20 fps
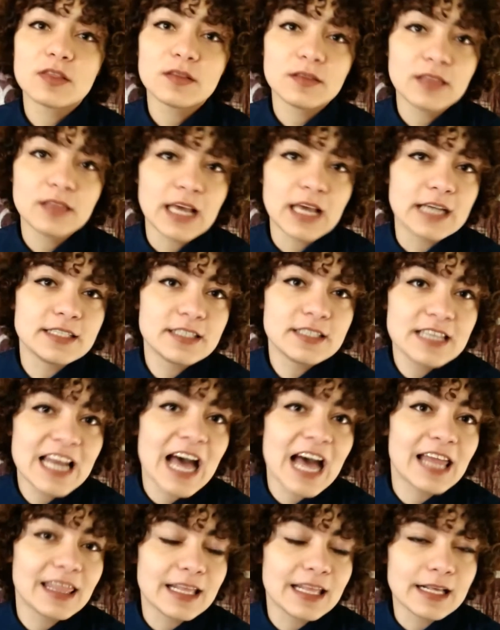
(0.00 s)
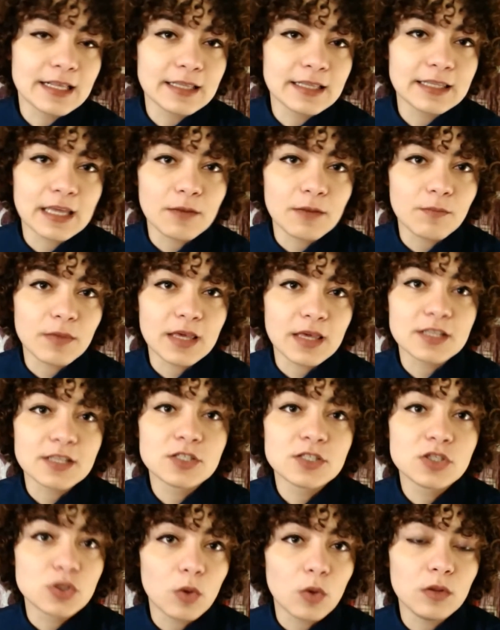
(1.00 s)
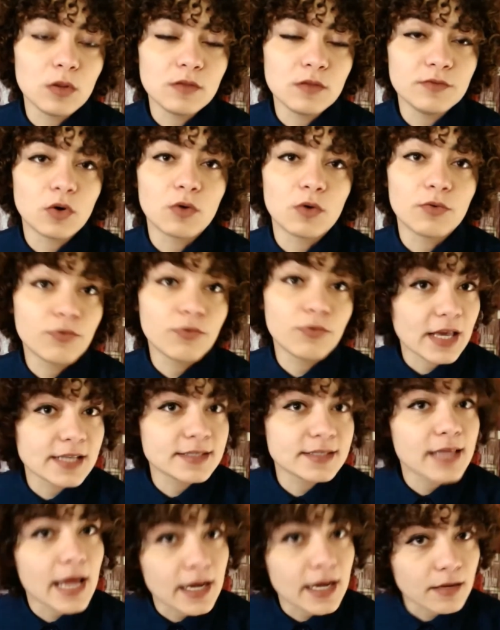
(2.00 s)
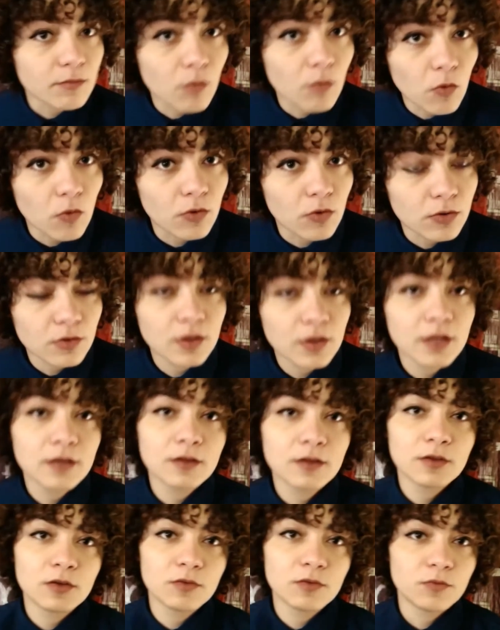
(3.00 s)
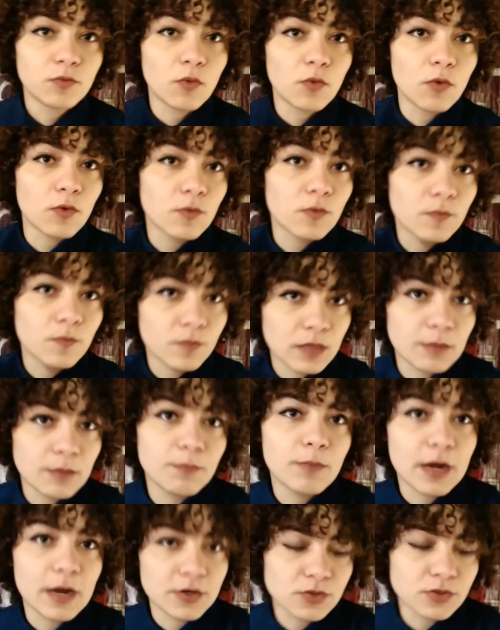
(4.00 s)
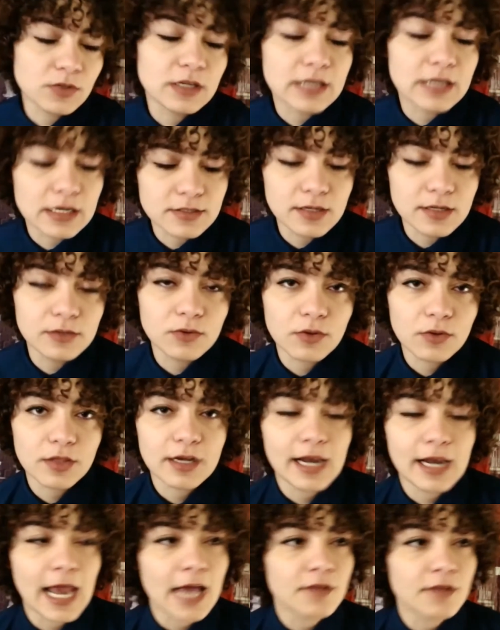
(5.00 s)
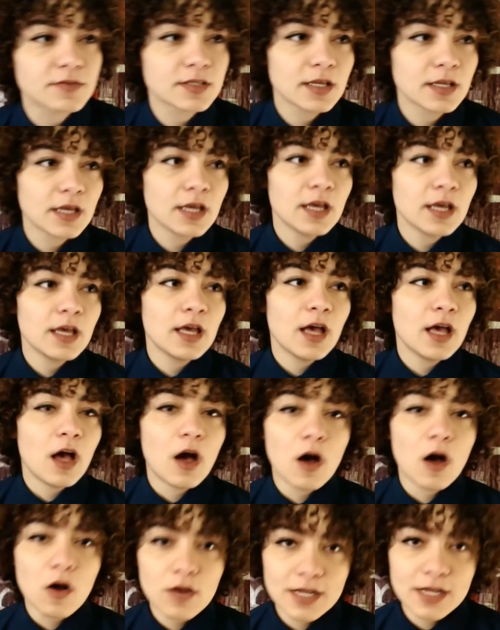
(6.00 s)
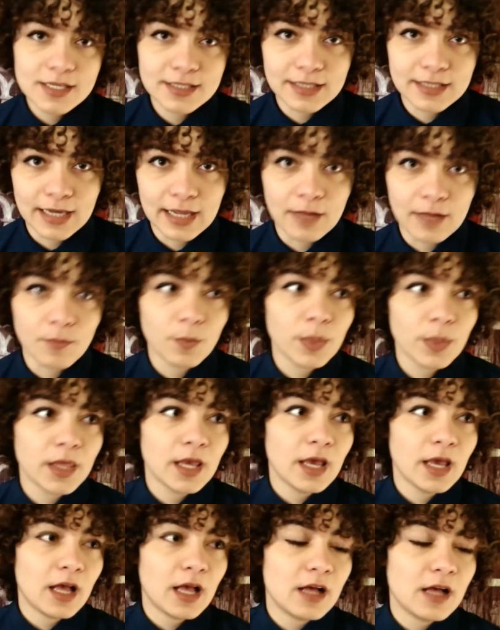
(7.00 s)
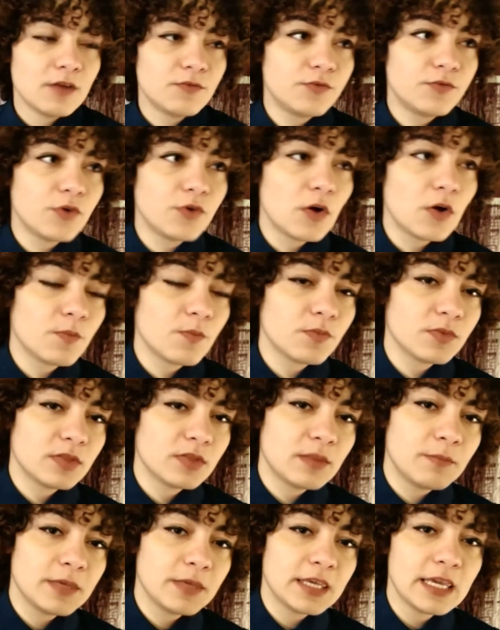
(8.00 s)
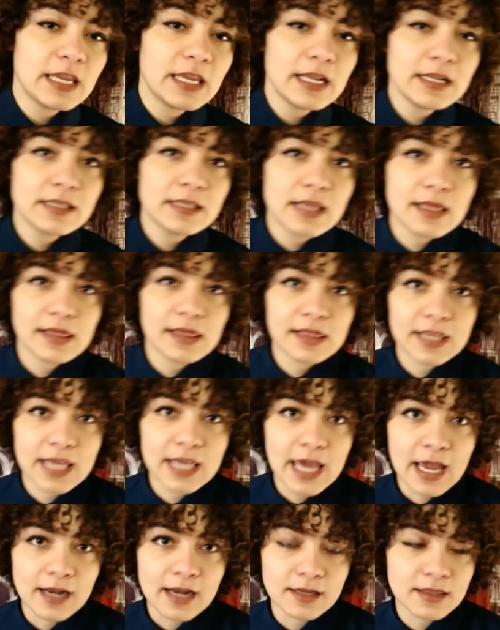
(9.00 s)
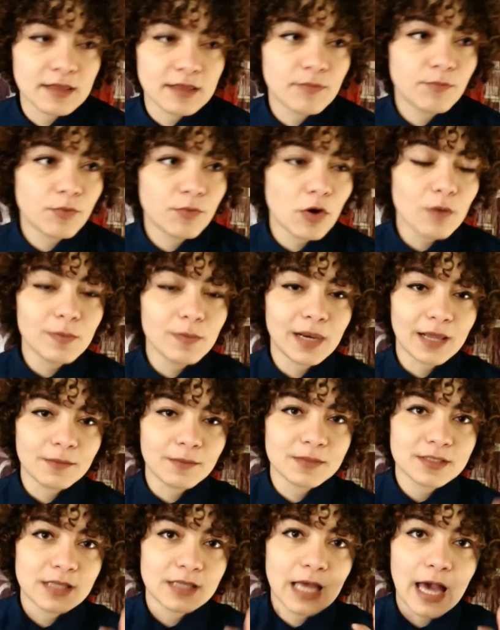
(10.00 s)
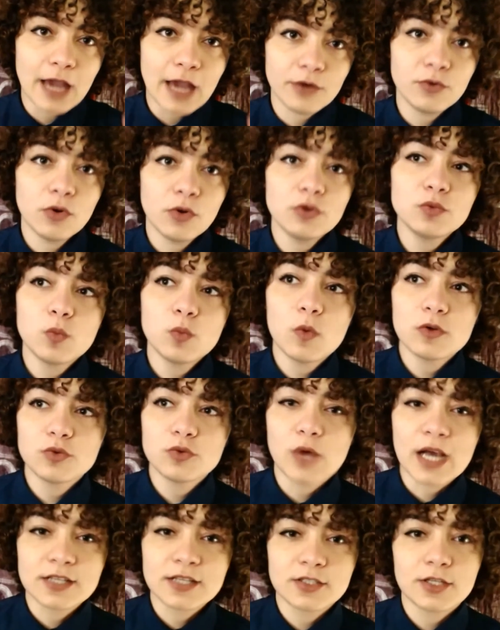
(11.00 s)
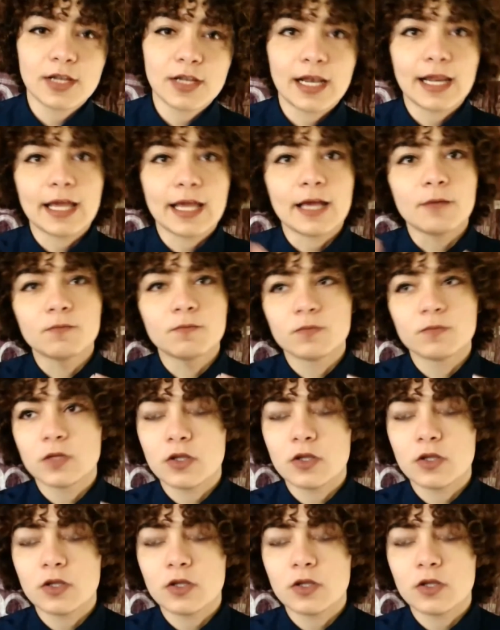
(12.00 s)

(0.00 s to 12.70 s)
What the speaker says: that nothing can be solved or fixed anymore for the person that actually took their lives. Honestly, from the beginning till the end, the problems, I do not want to actually,